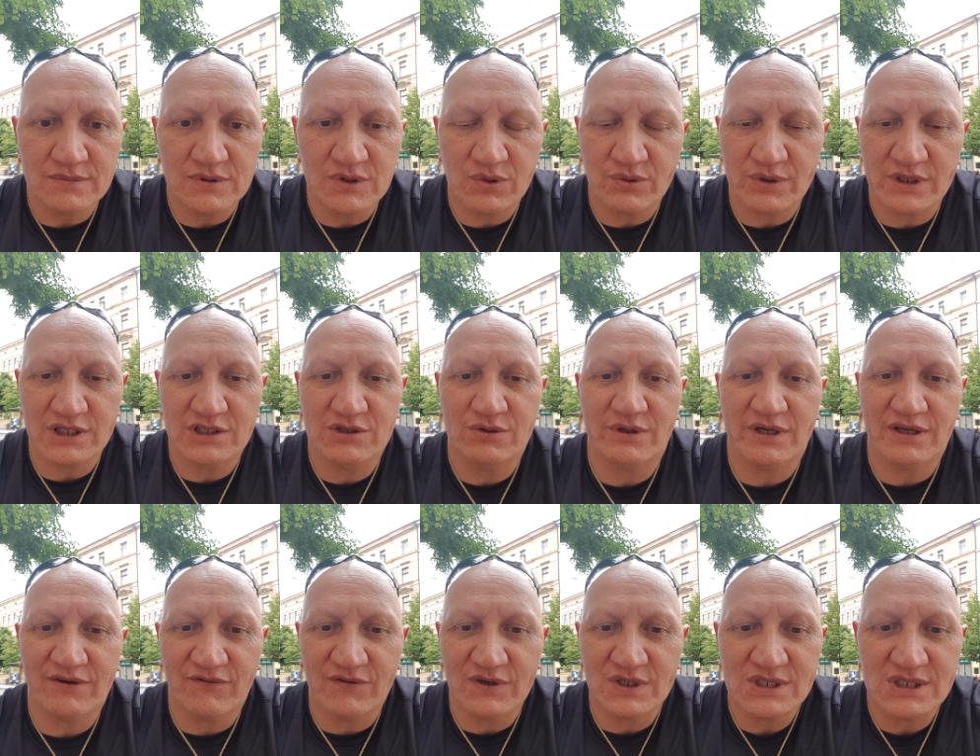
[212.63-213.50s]

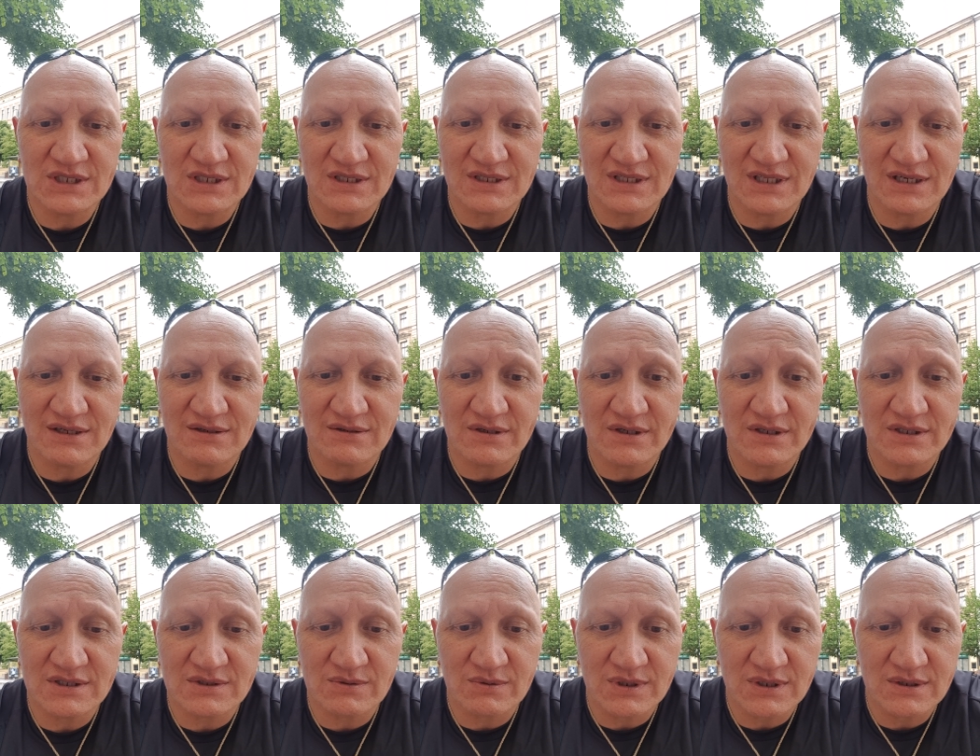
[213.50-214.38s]
2020 vision in that eye
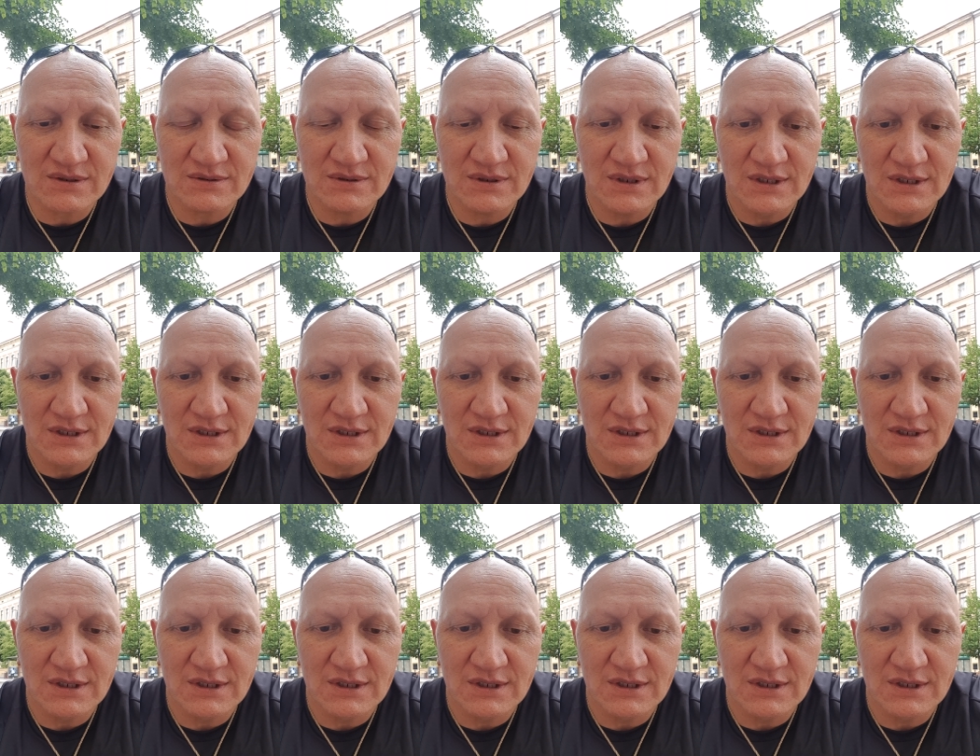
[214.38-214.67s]
as well,